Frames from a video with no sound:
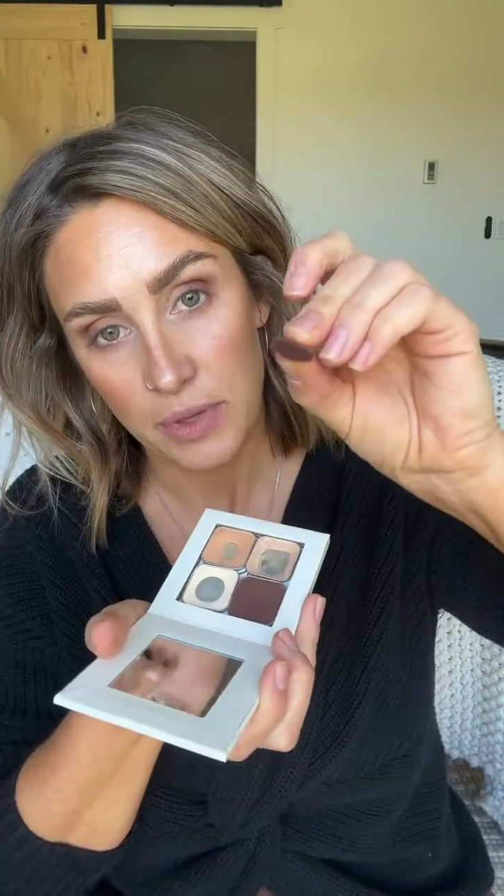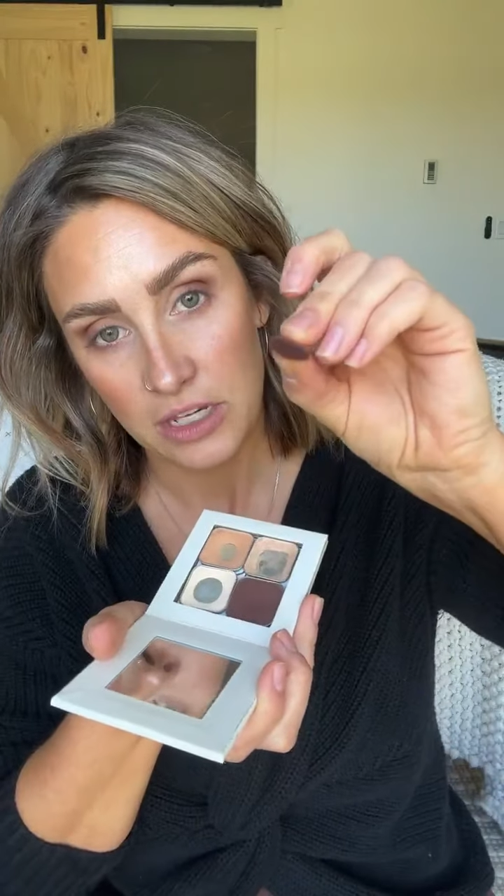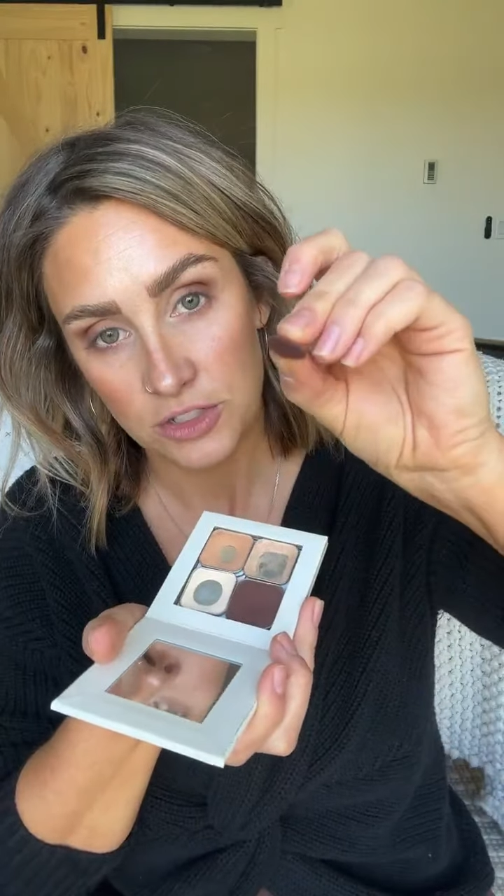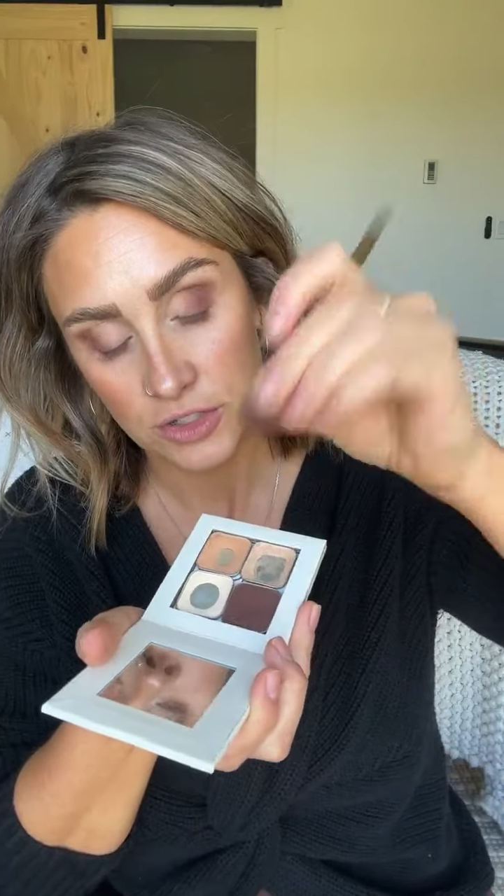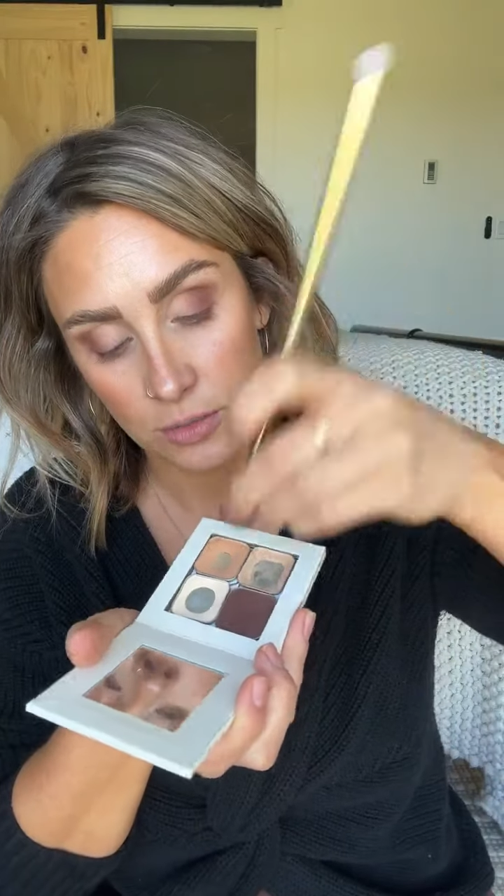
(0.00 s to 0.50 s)

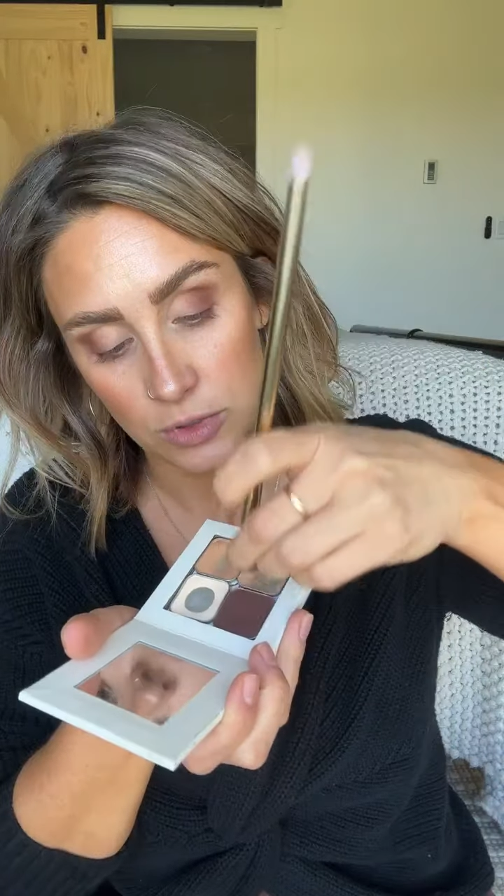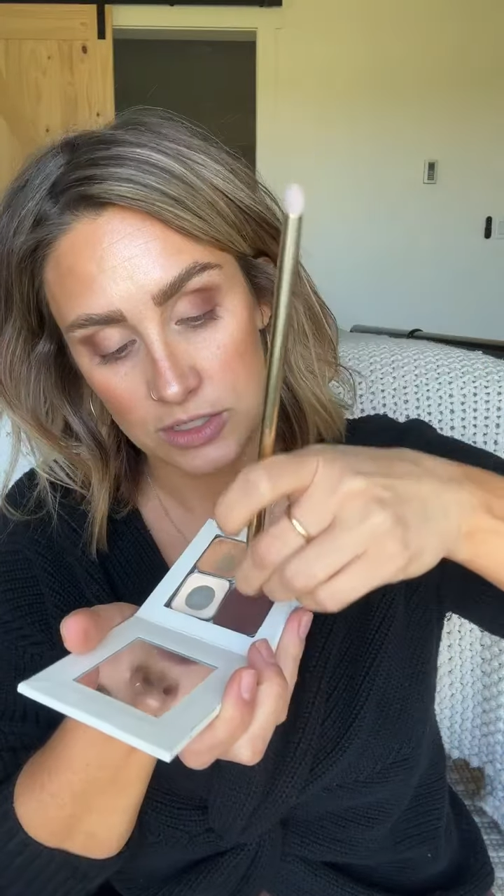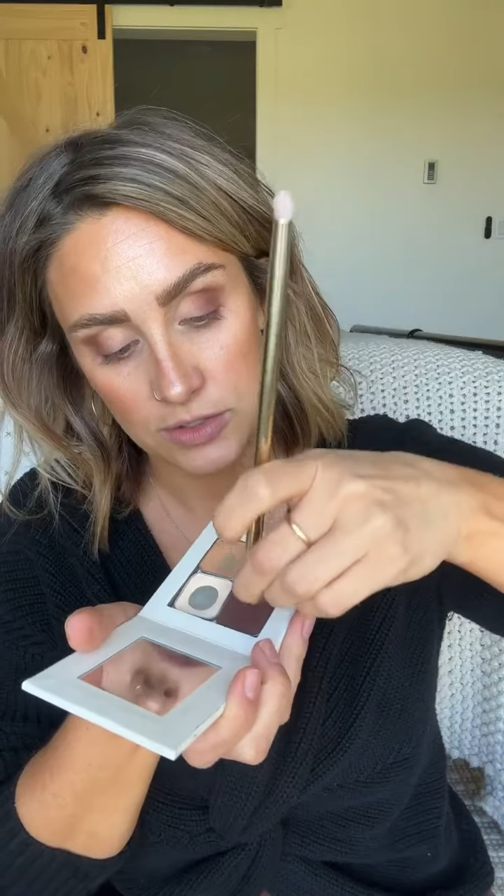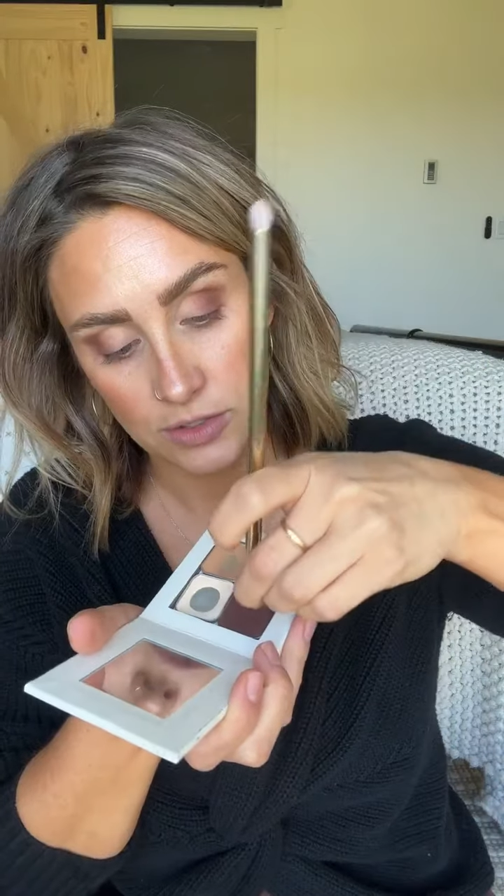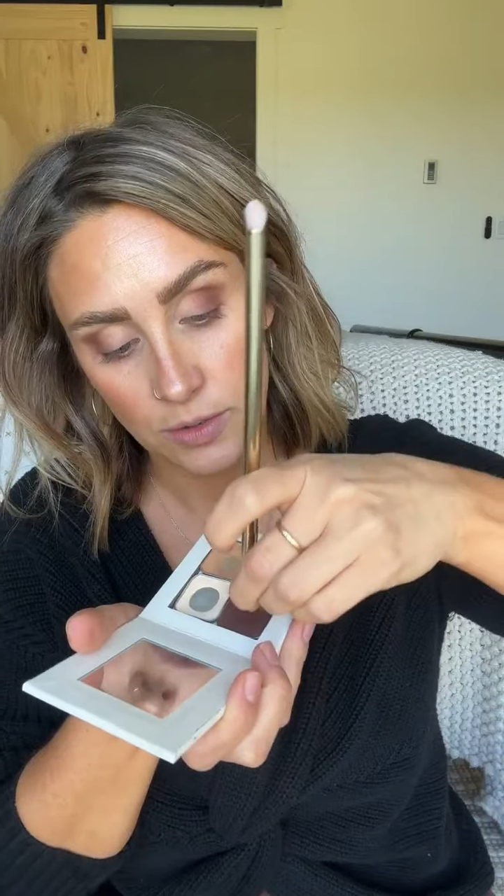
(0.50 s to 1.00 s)
pinch the
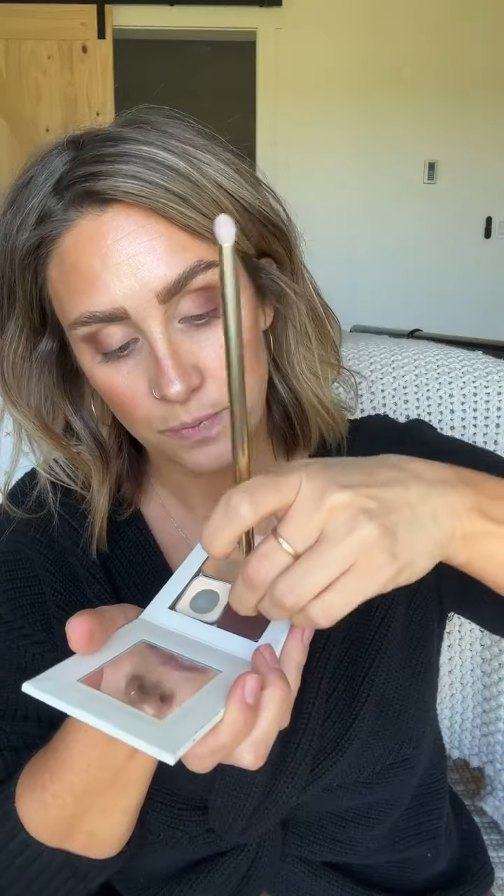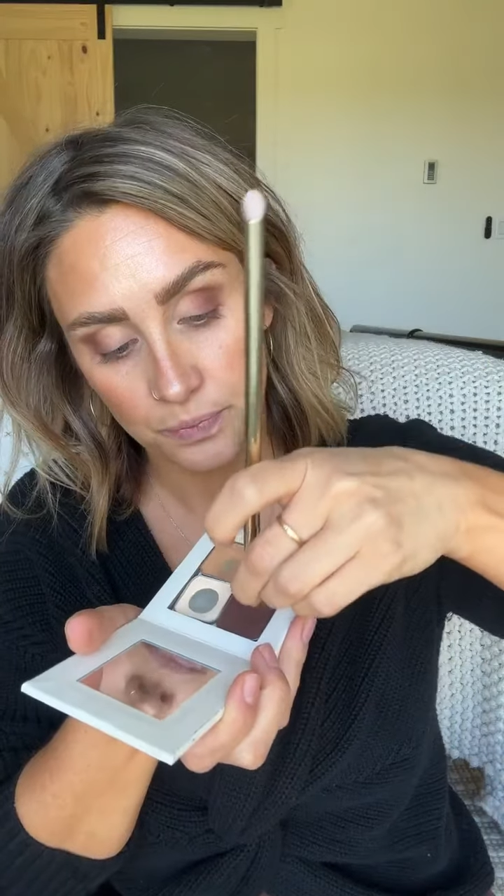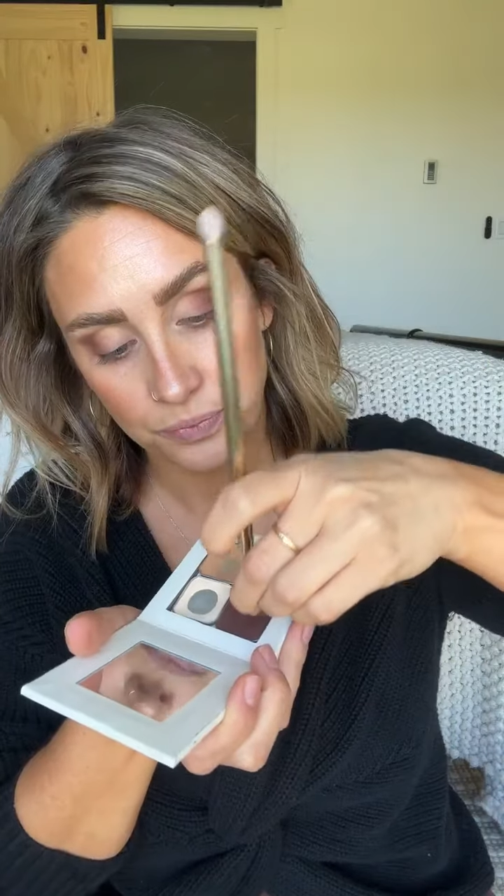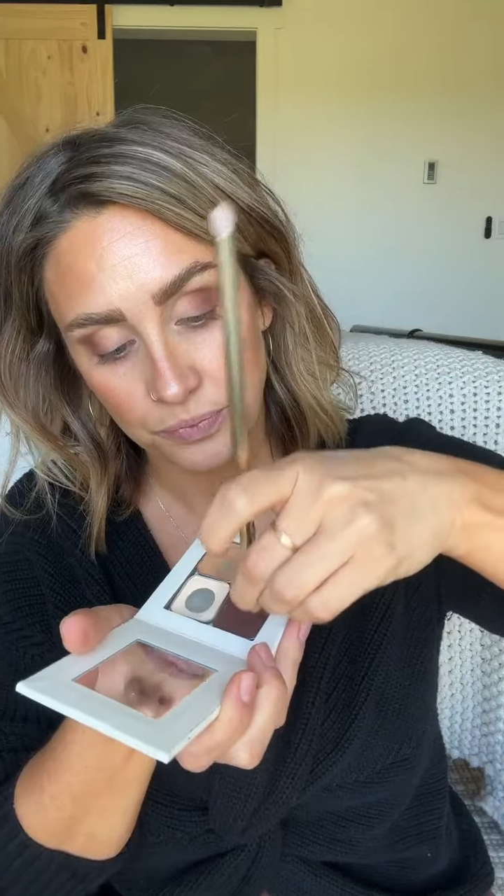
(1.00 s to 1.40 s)
bristle,